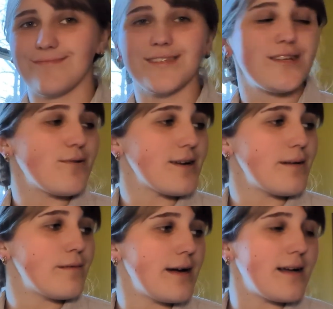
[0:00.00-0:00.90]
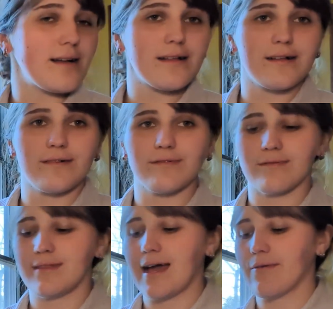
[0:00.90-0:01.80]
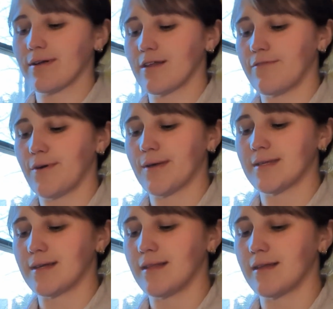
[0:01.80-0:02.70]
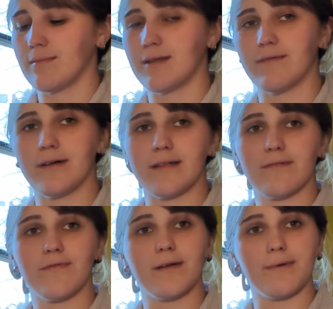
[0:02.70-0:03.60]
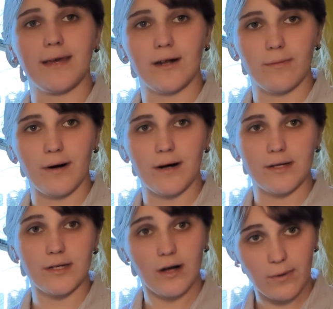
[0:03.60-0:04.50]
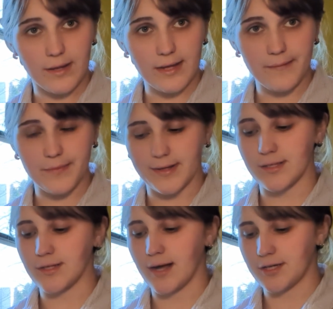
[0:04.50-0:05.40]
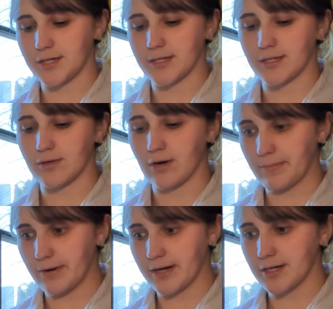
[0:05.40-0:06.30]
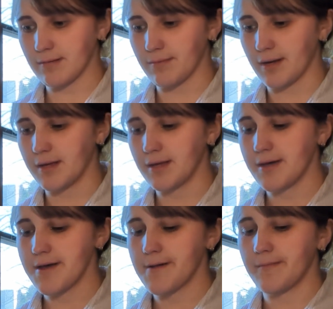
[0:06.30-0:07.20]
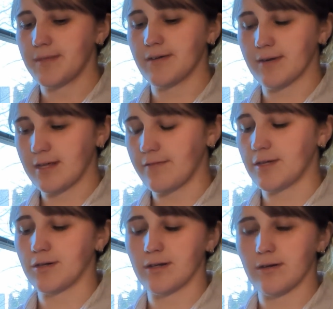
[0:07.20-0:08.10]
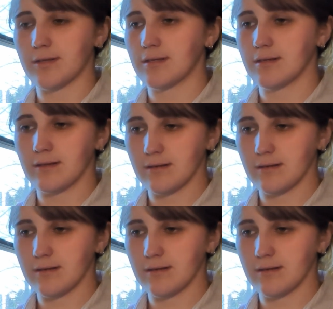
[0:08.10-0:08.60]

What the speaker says: So we're gonna focus on a little bit of a fun piano part to go with it. That's not just chord progression, but different individual notes